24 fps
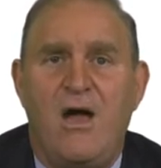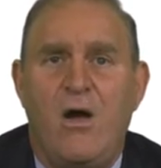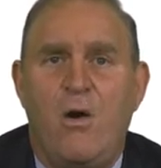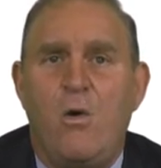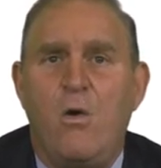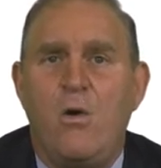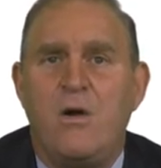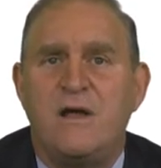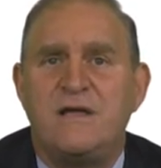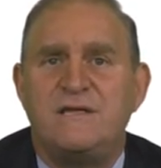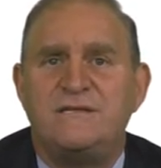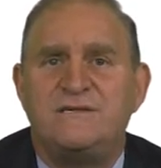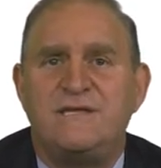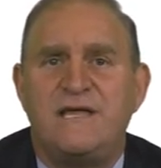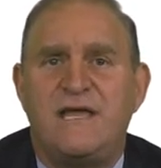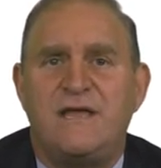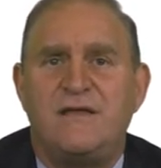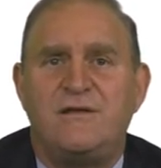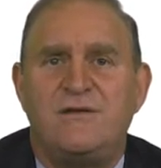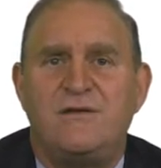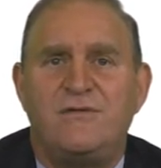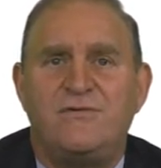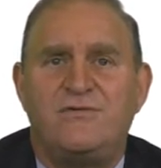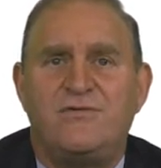Or is
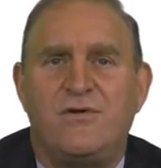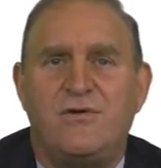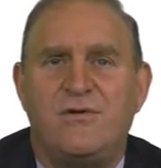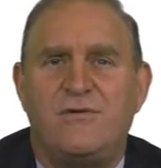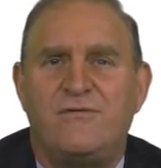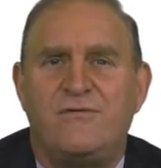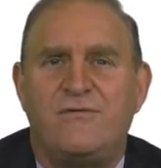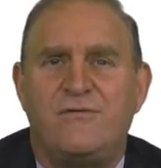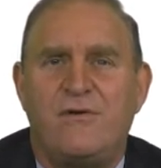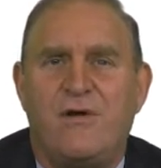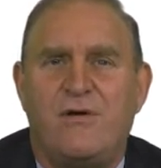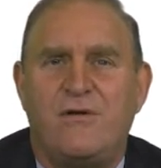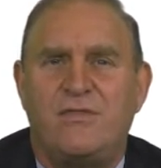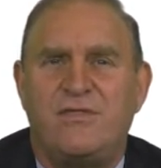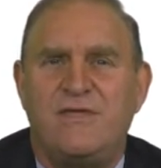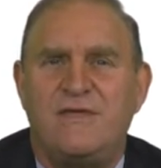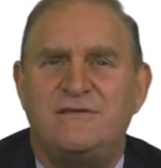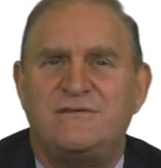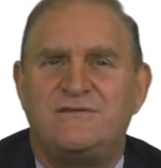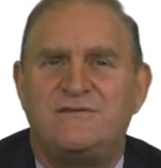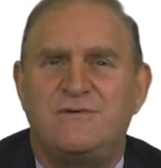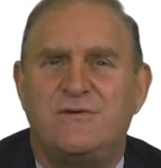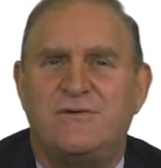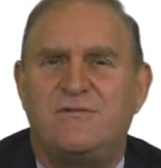it sort of, are
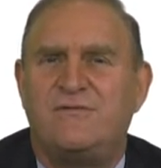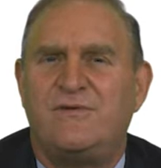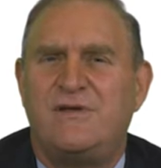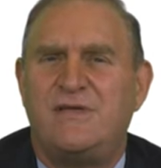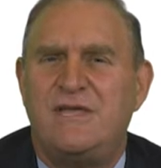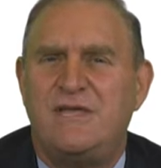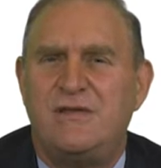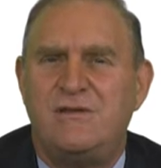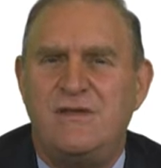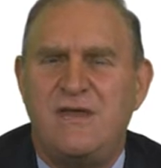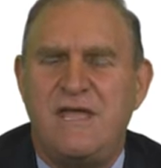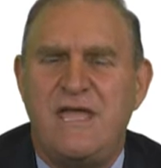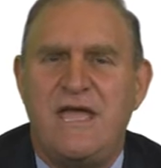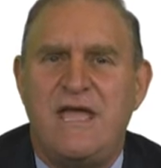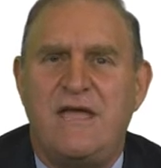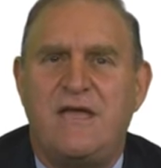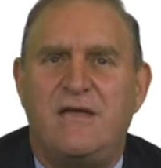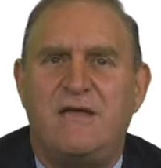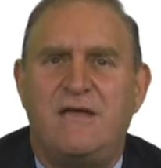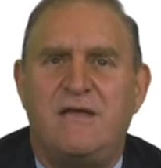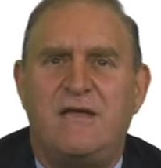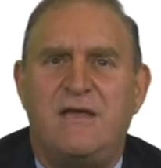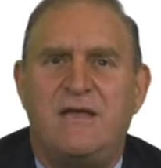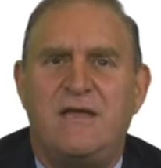these sort of a
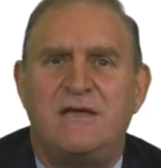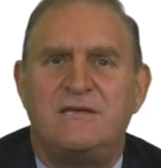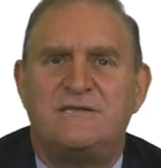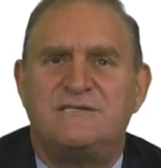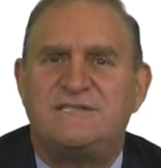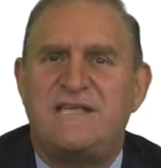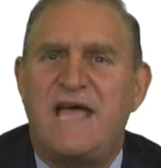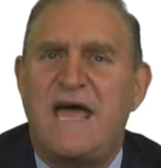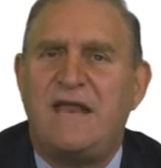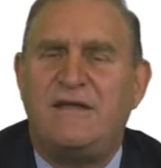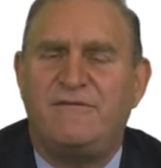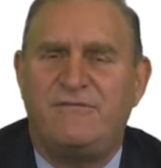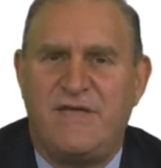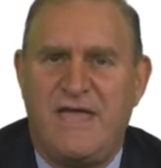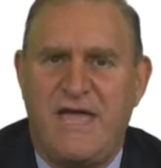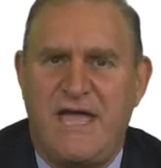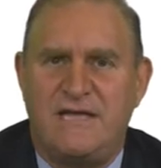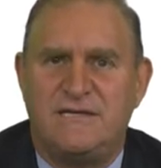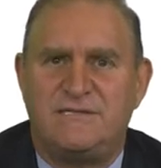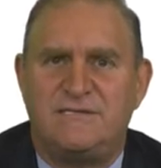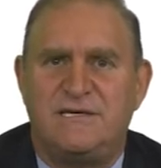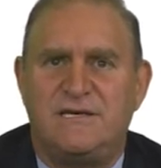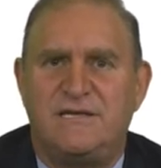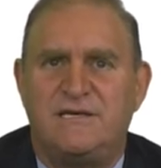unique set of
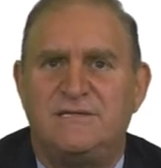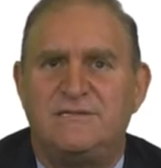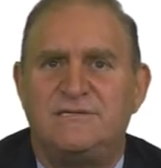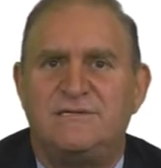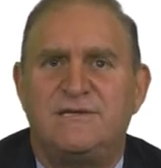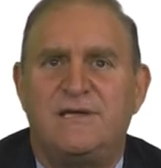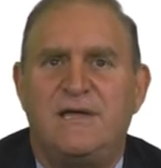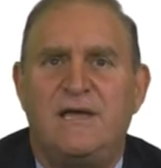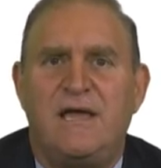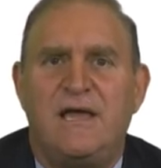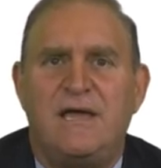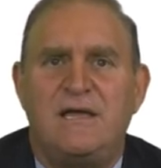cases